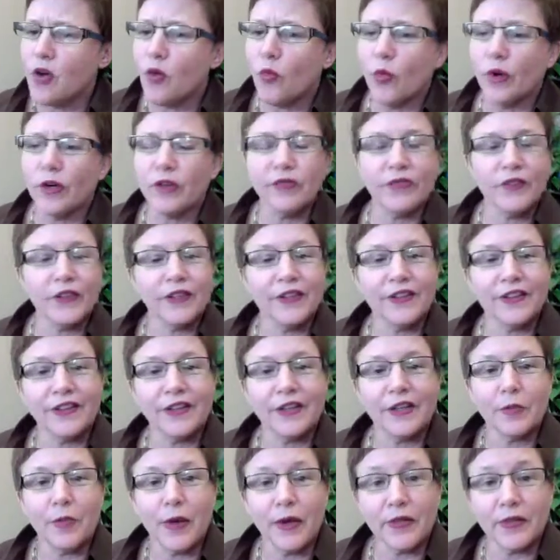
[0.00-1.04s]
What, if
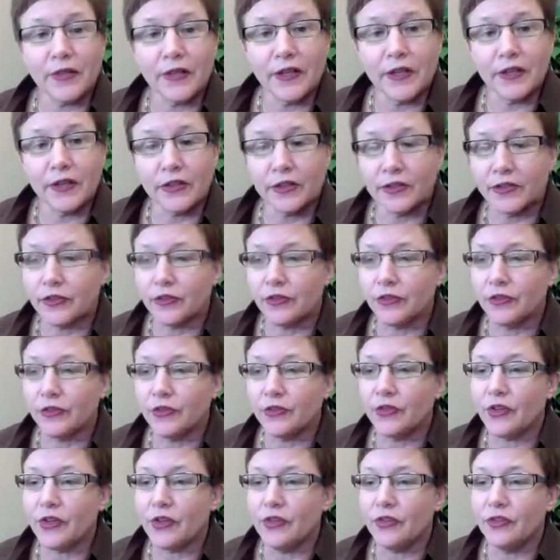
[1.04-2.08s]
anything, about the
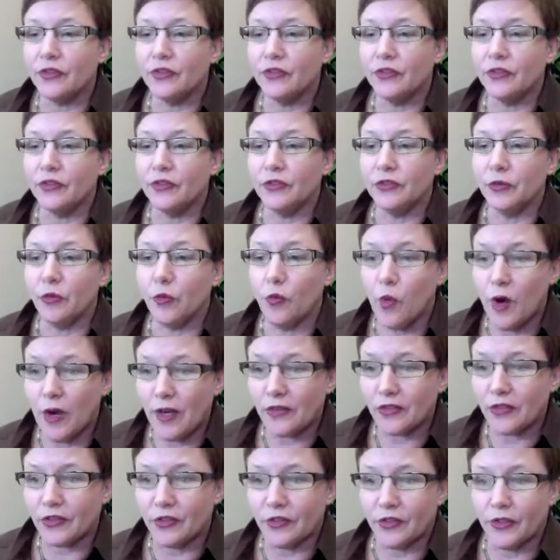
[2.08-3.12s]
characters do you
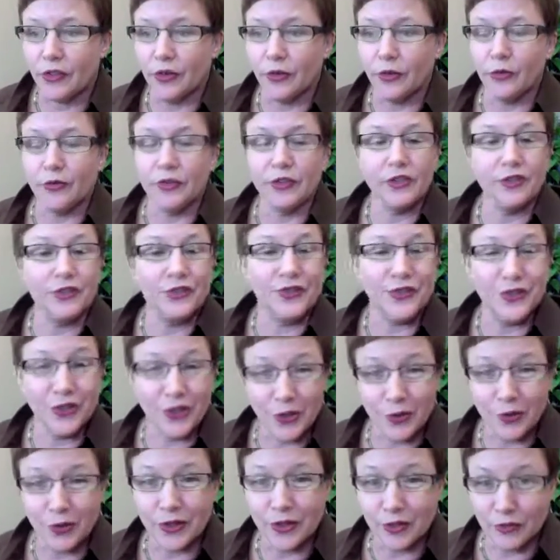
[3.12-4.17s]
want to know that you
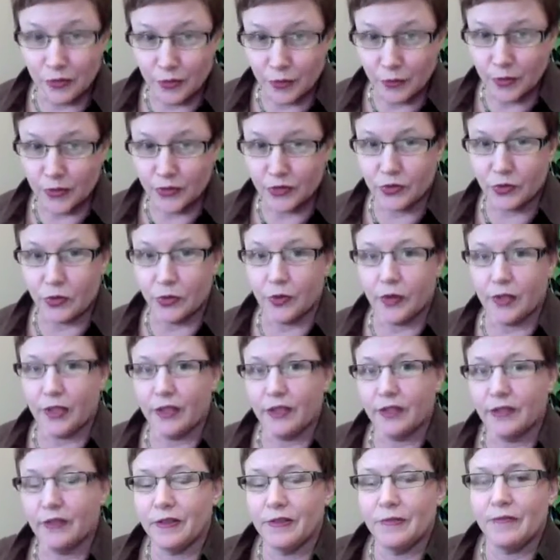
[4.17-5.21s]
don't get from the story?
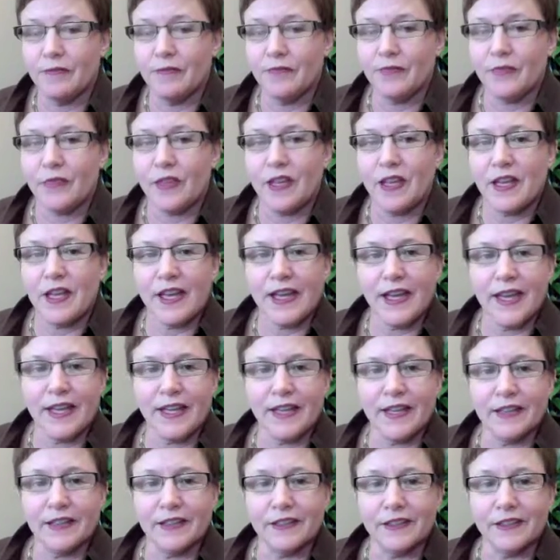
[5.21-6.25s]

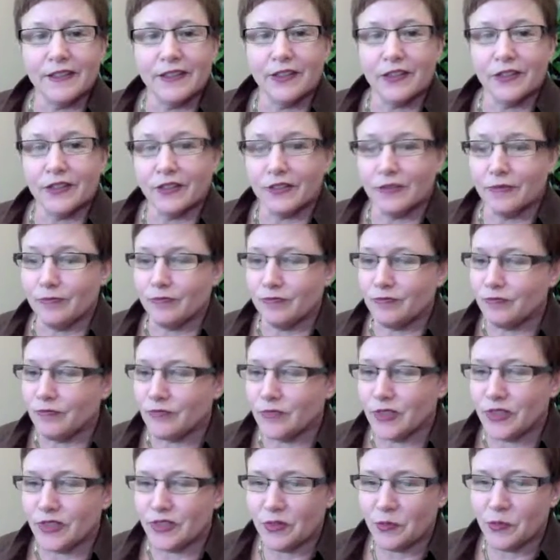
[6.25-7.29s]
And
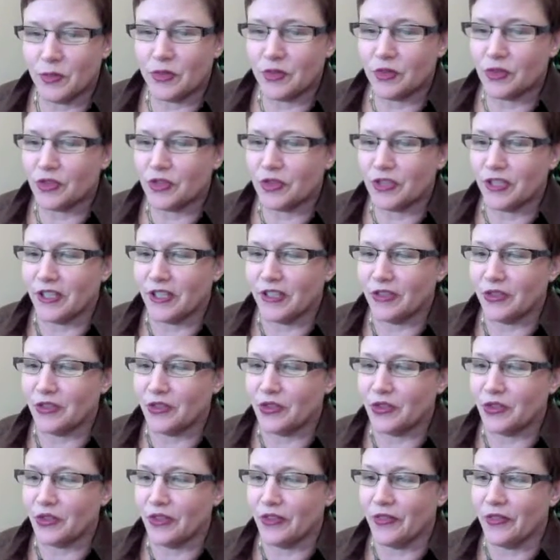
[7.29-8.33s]
get some interesting
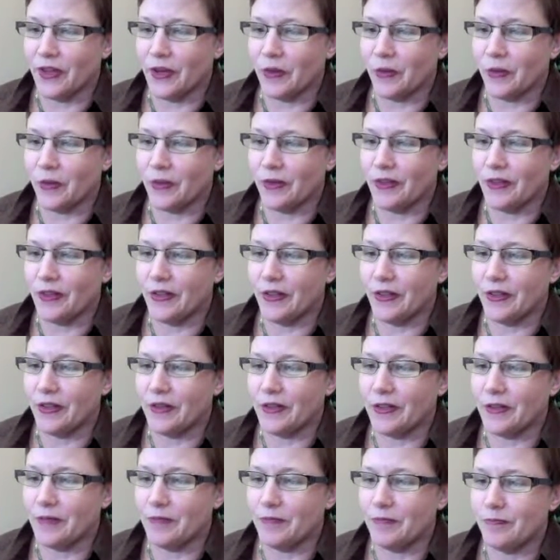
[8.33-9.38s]
answers on that
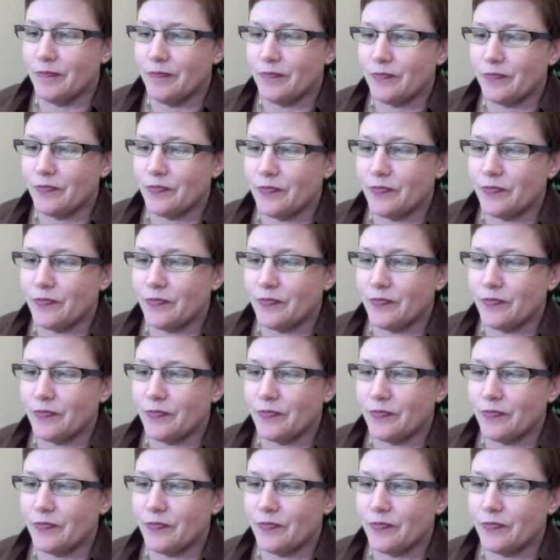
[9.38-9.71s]
one.